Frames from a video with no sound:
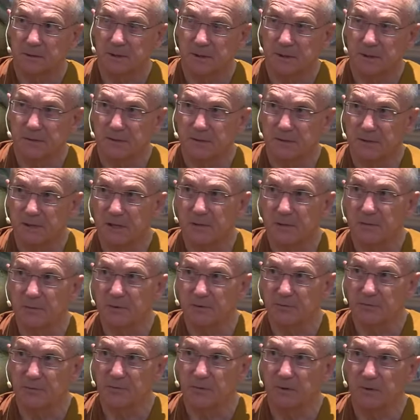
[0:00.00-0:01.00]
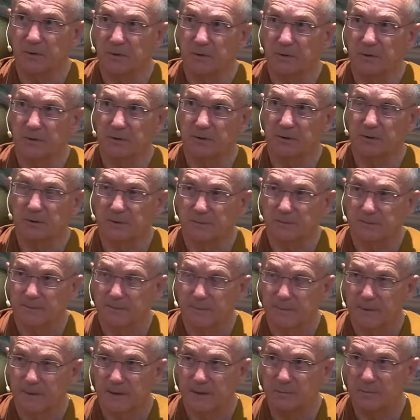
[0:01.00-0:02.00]
The day before
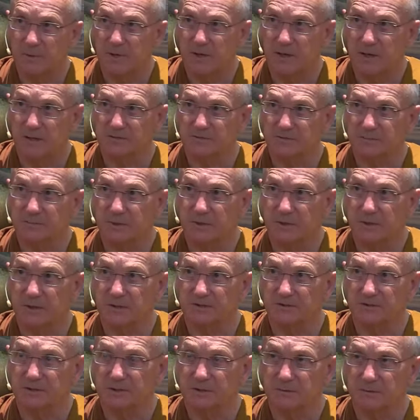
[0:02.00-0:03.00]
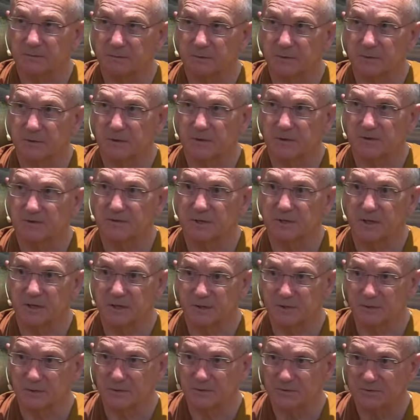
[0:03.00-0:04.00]
he passed, because he got his
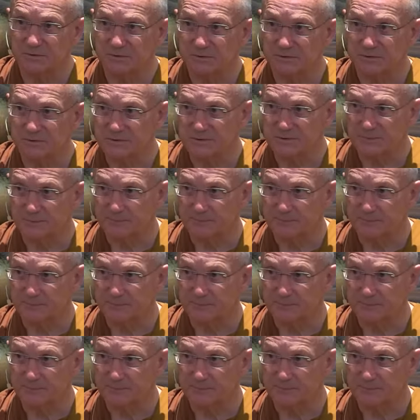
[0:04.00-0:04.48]
diagnosis.